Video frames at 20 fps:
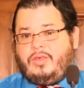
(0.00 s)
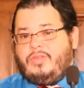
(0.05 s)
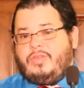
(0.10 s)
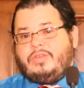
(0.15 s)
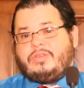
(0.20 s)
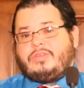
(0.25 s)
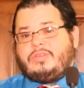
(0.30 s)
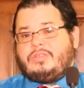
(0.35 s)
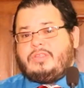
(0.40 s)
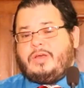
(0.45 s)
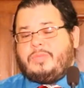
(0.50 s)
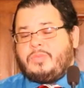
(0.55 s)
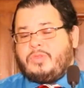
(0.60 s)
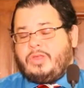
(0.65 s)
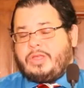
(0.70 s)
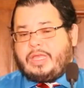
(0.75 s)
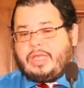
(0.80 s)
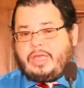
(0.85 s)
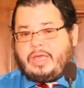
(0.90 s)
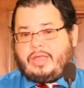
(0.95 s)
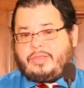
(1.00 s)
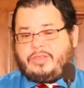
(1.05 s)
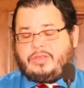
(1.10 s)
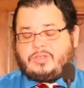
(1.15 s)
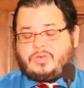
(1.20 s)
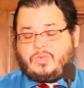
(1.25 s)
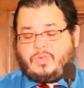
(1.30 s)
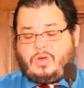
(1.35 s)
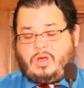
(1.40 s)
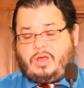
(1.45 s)
I'm looking at
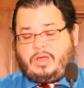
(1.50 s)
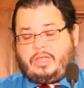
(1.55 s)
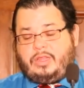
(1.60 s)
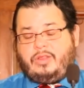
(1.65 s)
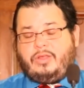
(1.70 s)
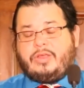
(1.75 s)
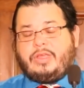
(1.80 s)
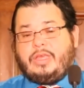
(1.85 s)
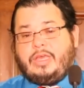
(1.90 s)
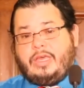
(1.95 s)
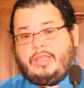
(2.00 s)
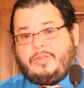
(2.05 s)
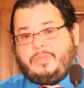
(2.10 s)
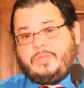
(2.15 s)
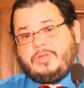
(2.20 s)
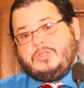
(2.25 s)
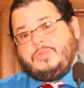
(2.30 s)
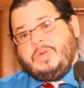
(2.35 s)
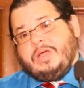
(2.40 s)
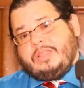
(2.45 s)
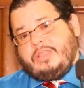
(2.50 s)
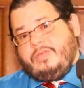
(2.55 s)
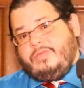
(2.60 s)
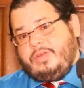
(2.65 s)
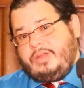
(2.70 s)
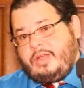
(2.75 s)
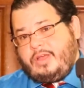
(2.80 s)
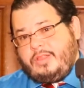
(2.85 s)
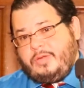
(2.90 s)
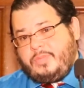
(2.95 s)
this wrong, and looking at the perspective
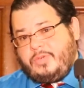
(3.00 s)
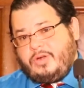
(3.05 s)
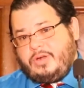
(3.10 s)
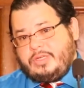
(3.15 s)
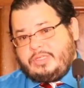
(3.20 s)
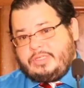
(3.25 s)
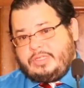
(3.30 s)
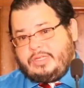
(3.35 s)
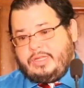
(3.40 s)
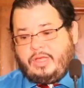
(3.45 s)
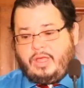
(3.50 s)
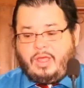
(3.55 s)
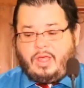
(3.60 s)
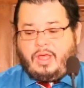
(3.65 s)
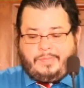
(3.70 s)
of another person.